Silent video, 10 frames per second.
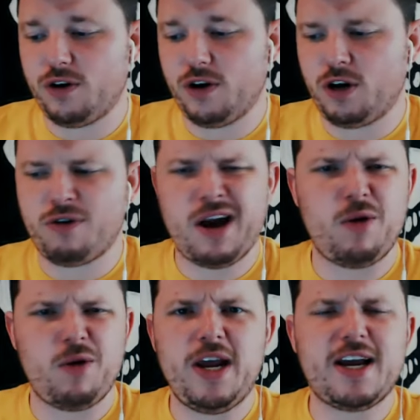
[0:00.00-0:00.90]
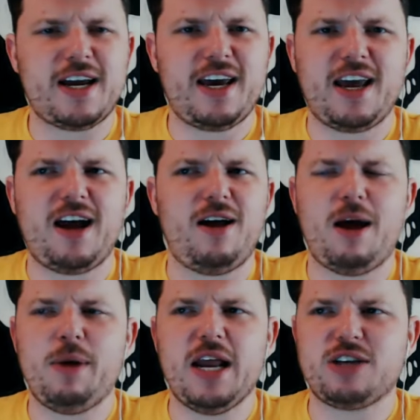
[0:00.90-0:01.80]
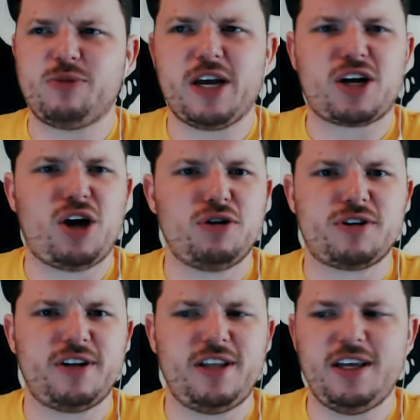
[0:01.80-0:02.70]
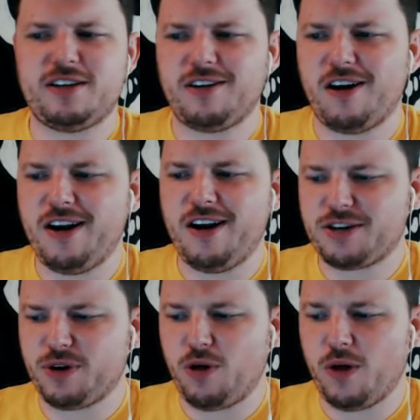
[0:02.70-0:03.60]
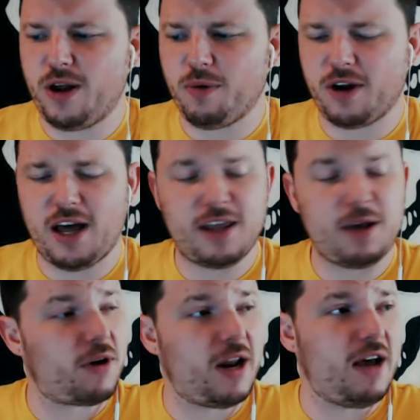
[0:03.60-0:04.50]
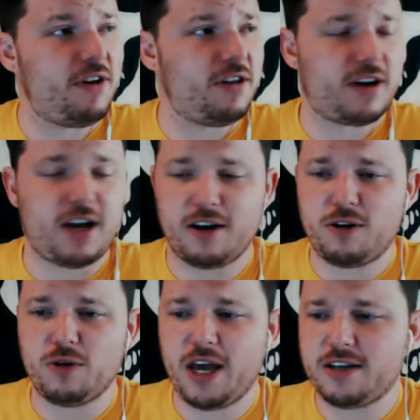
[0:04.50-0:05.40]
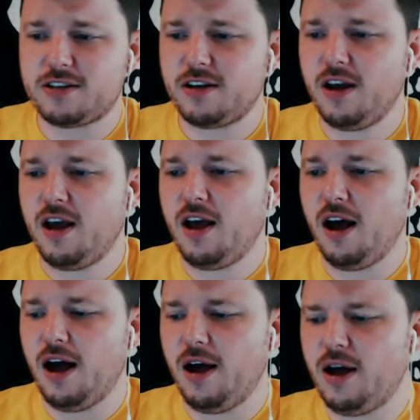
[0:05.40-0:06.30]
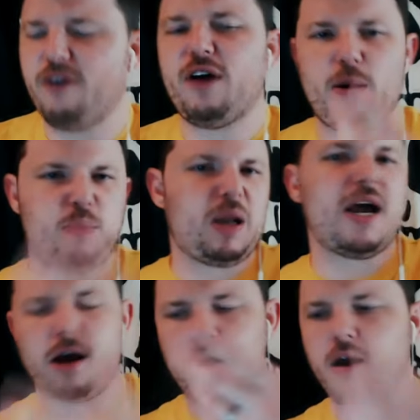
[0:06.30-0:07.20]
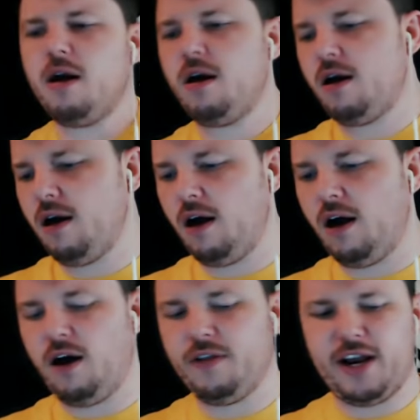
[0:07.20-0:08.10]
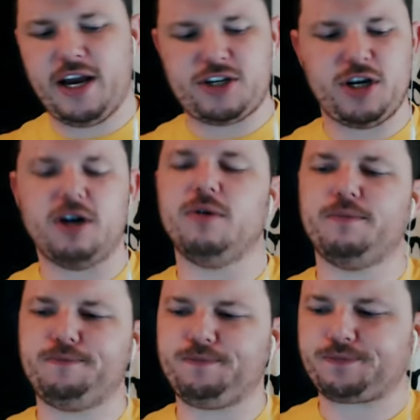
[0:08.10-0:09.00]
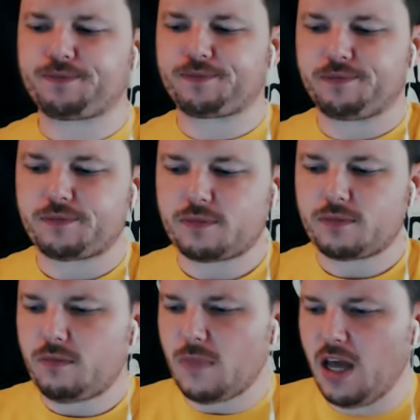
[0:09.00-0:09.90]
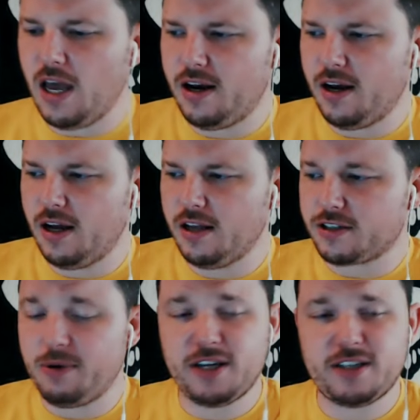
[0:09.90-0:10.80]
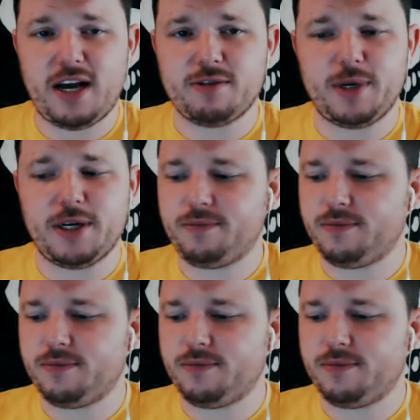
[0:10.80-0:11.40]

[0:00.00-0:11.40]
forward to a great week. As we get closer to our next recording, I think we're gonna have another kind of cool guest, a player on the next show, and it's gonna be good times, man.